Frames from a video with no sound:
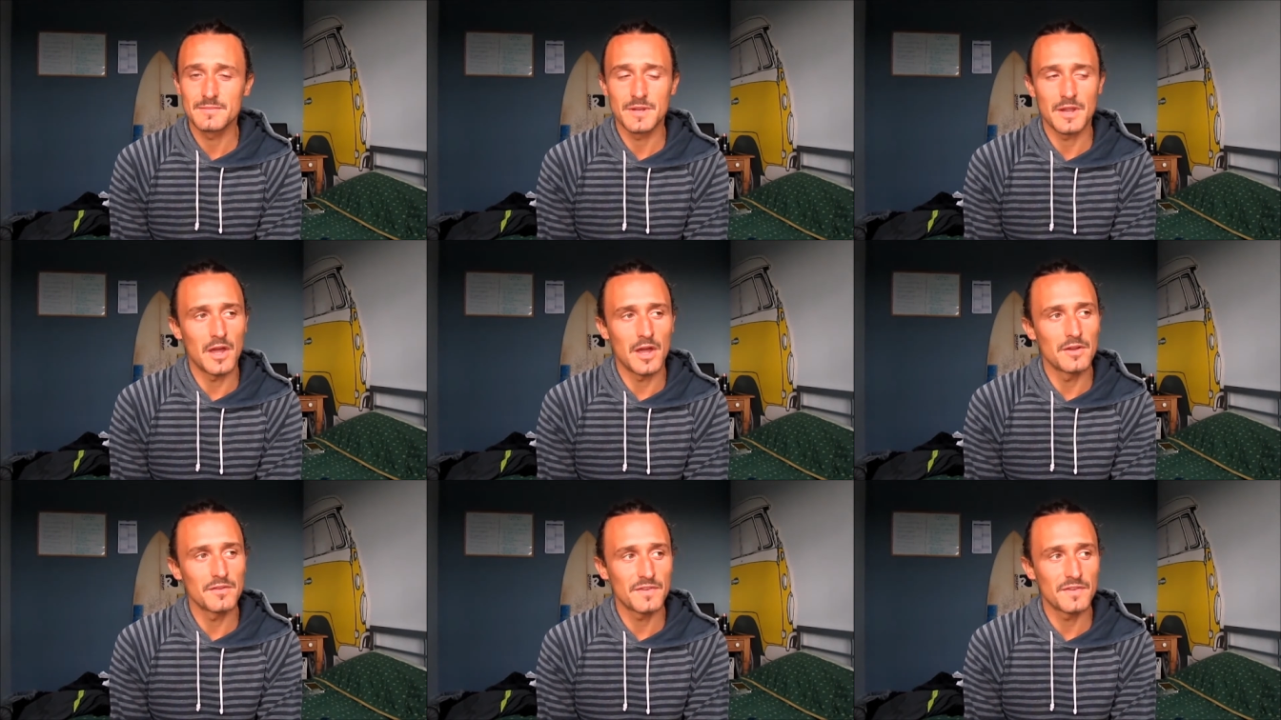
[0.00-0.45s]
and
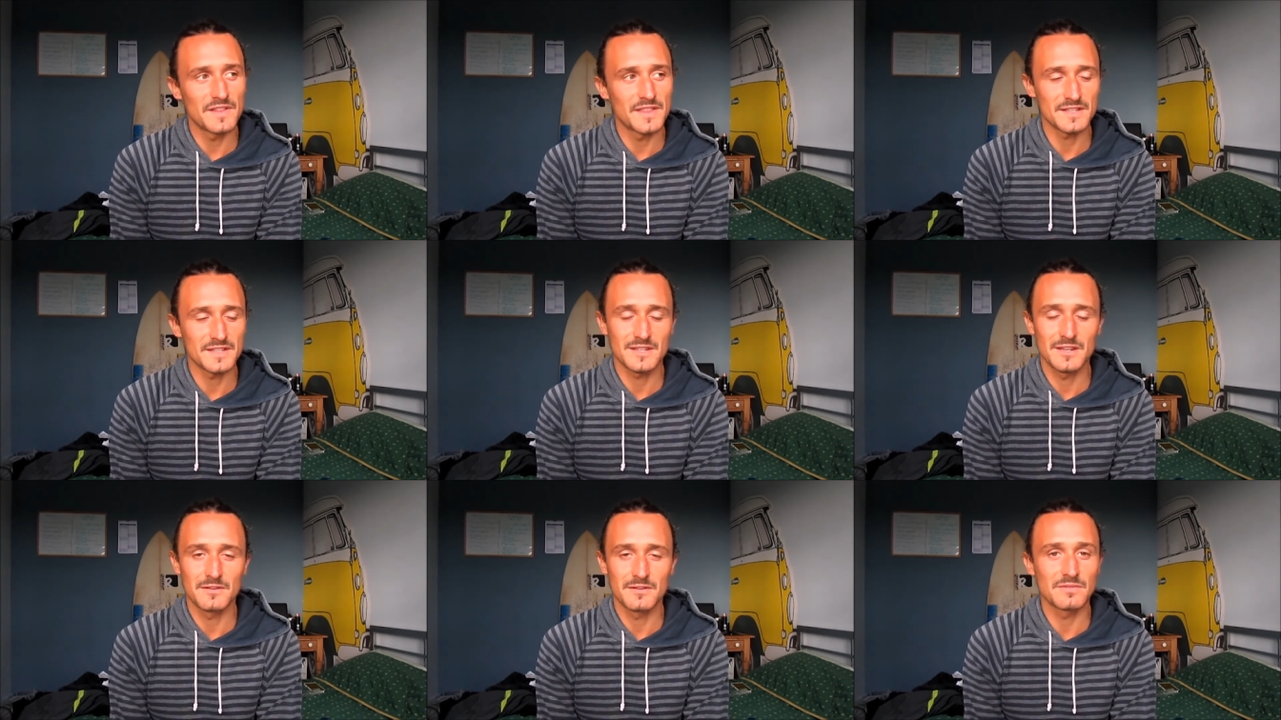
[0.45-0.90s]
hopefully
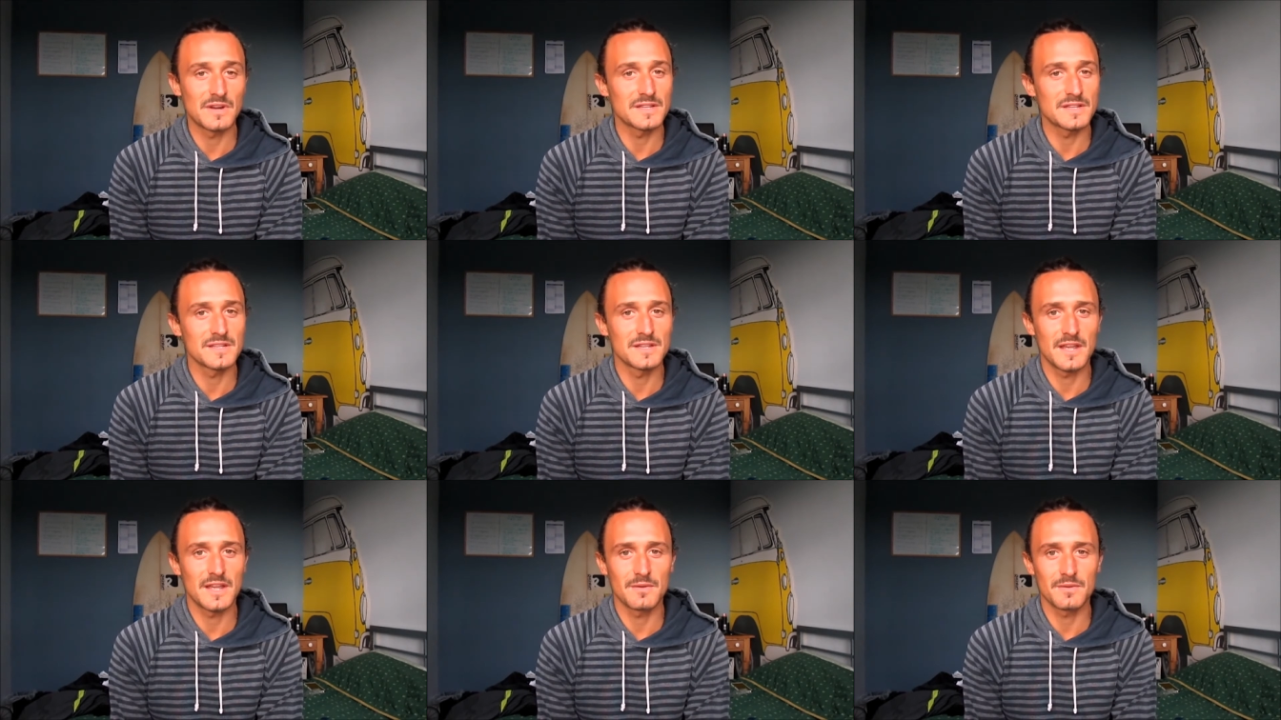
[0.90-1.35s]
that's going to
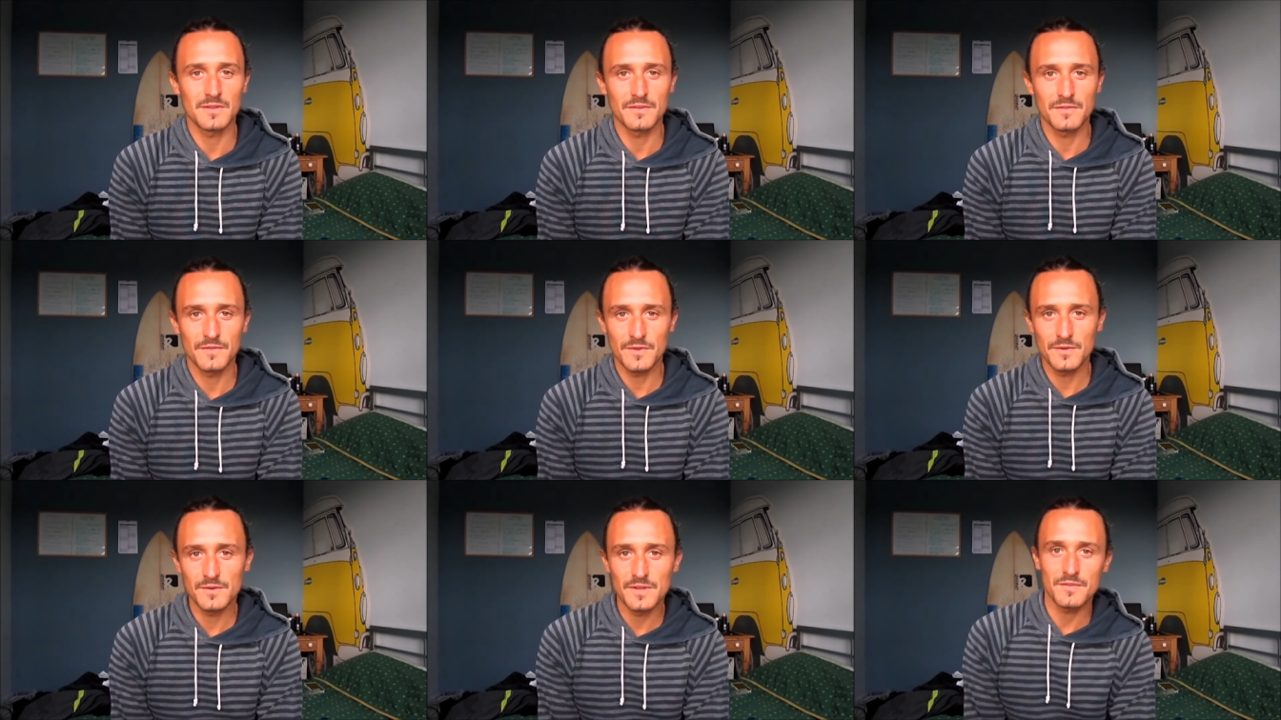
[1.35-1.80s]
resonate with a
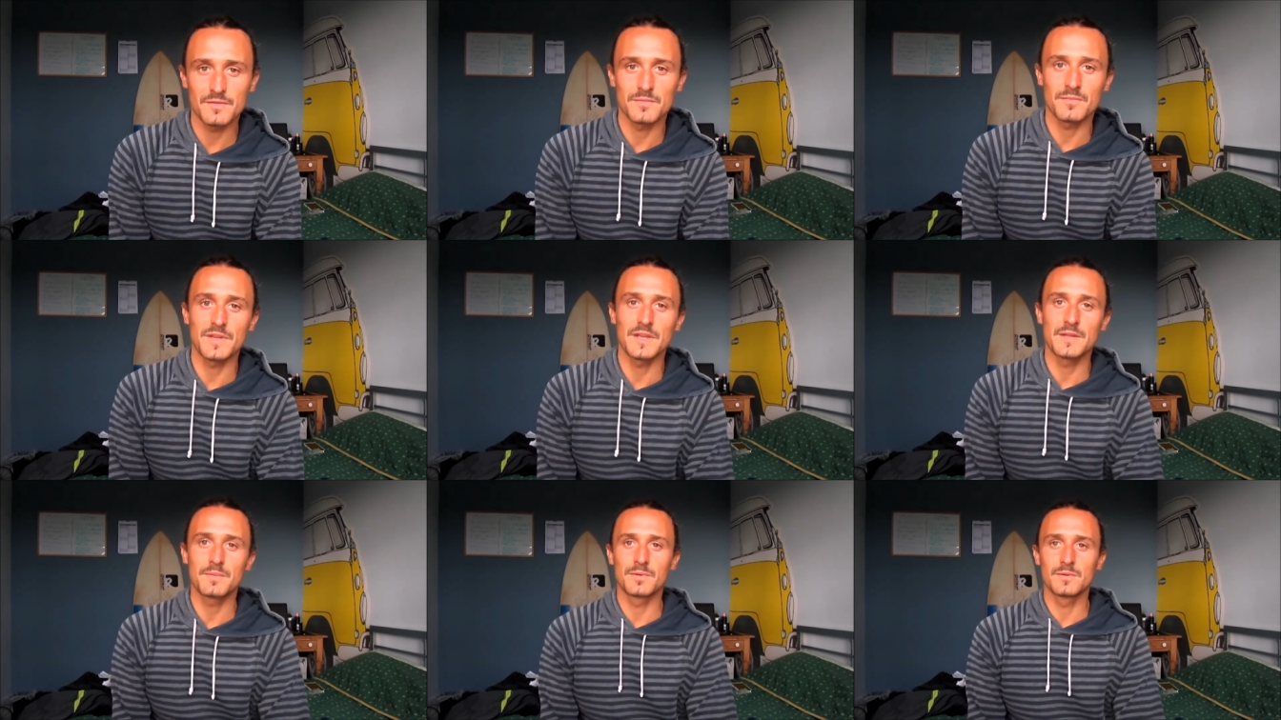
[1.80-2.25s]
few different
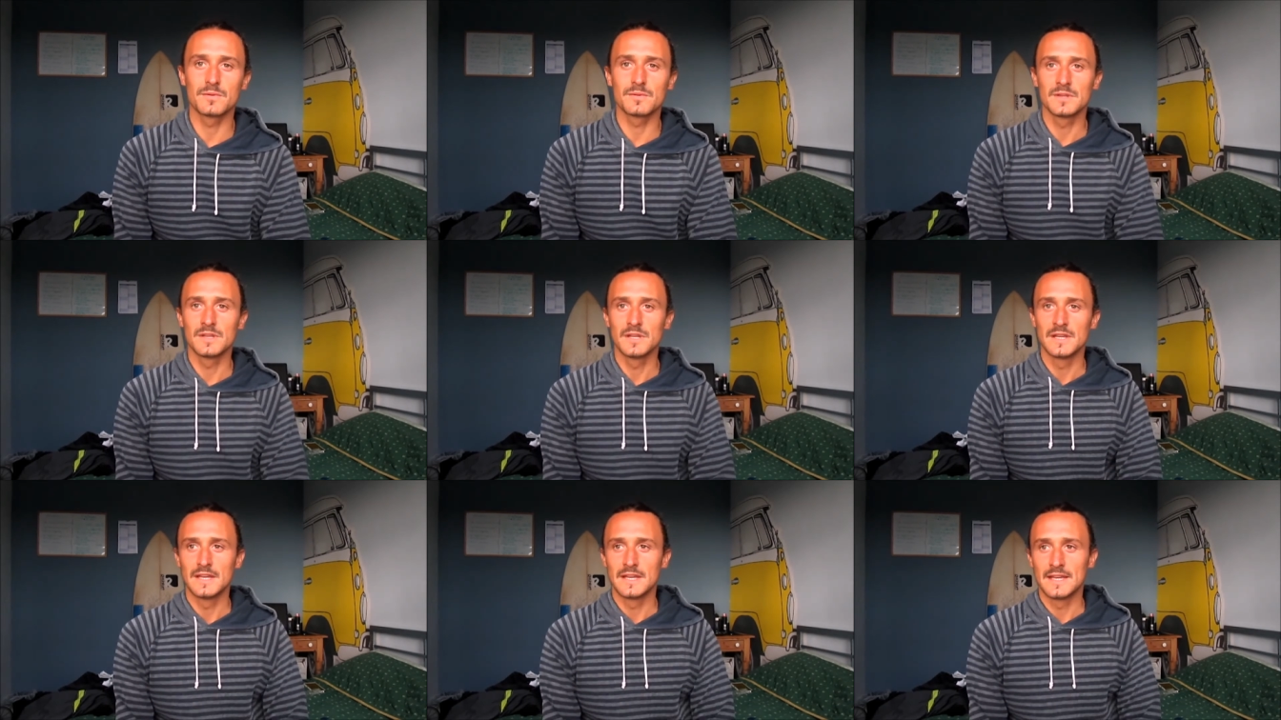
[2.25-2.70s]

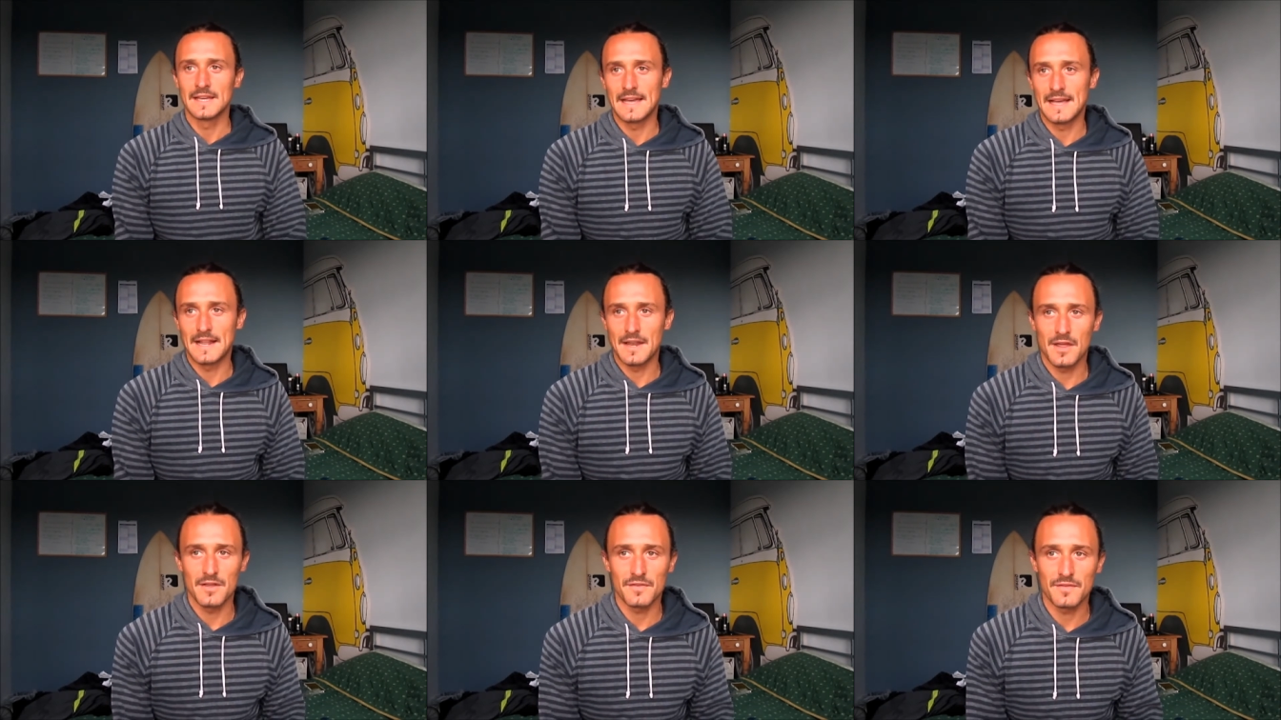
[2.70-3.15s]
people
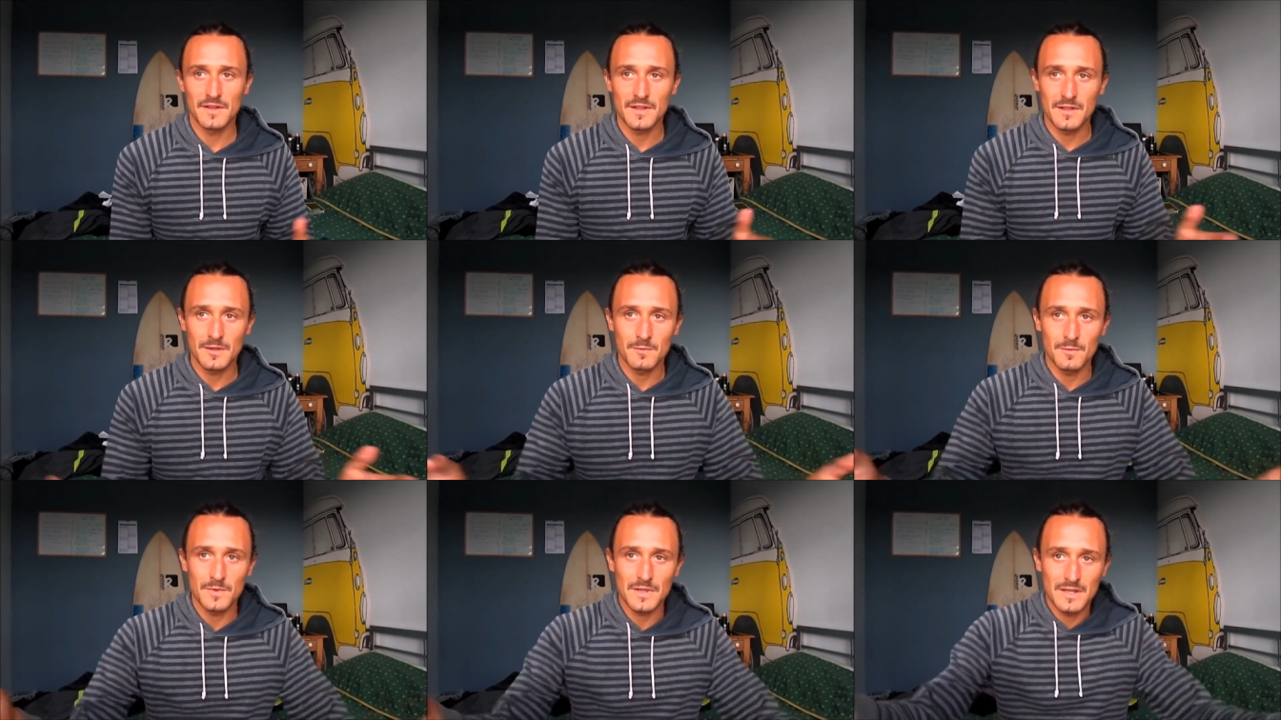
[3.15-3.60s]
and hopefully
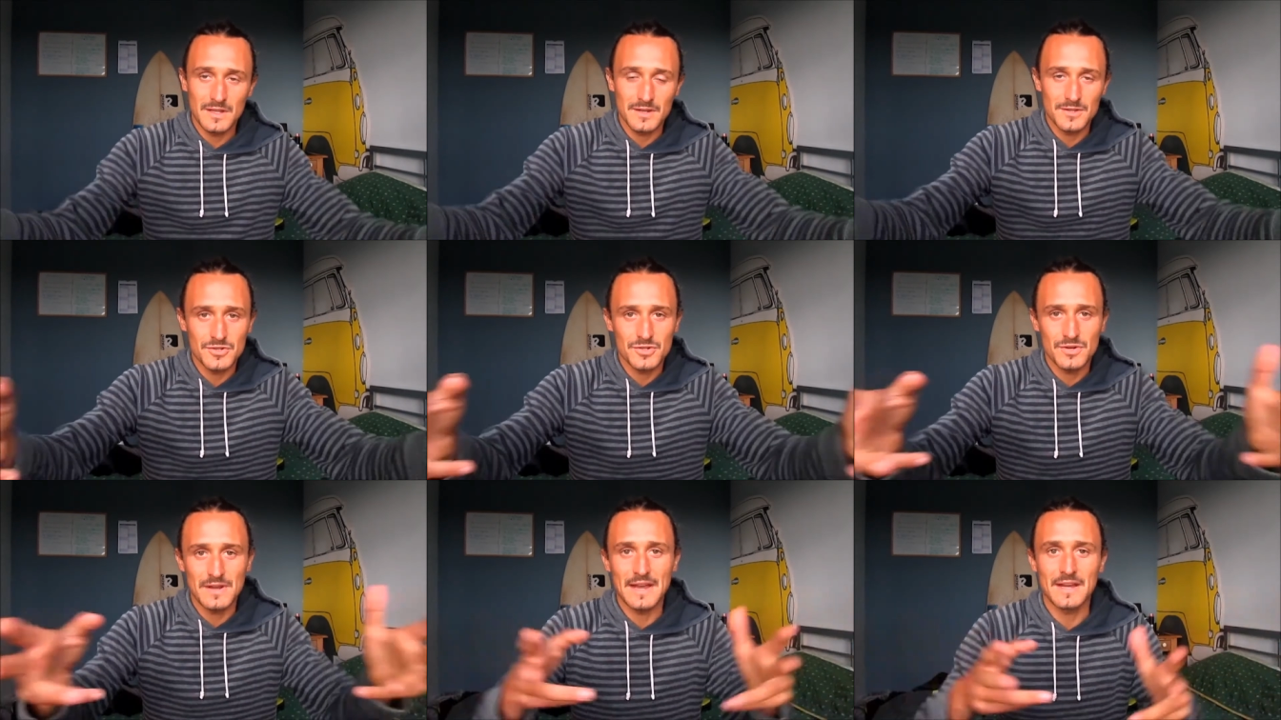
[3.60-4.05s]
can we can
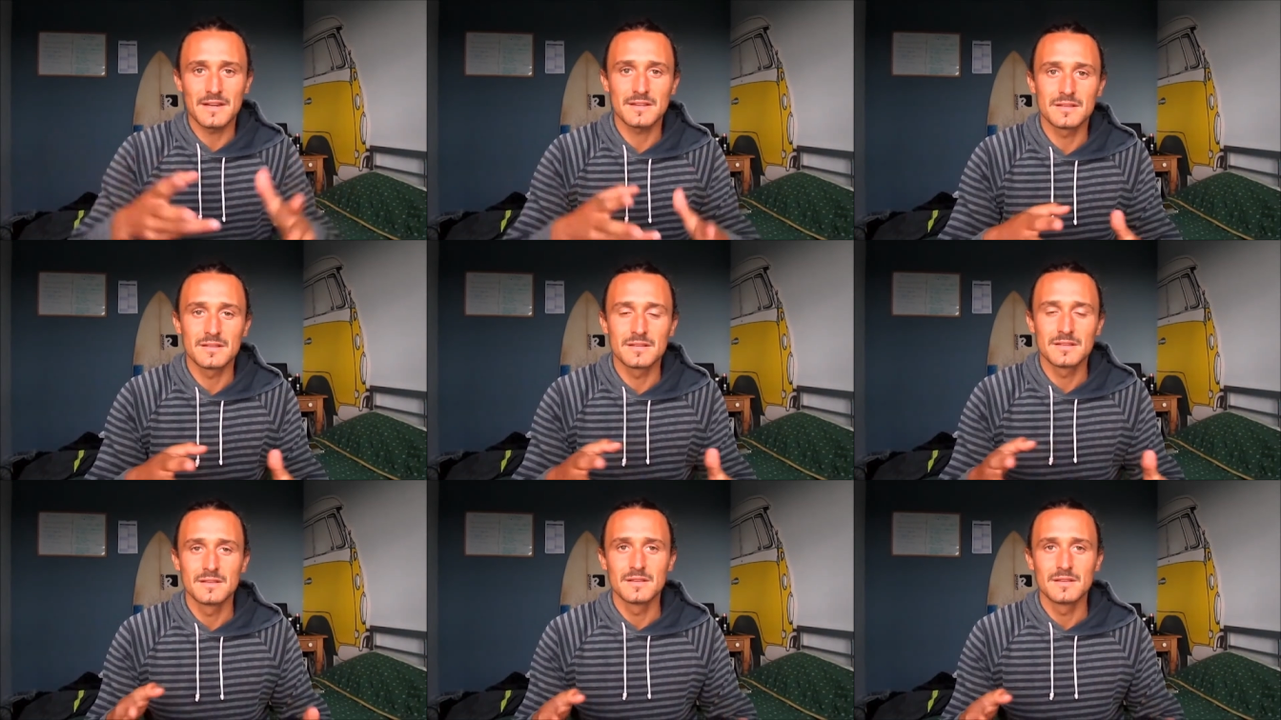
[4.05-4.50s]
attract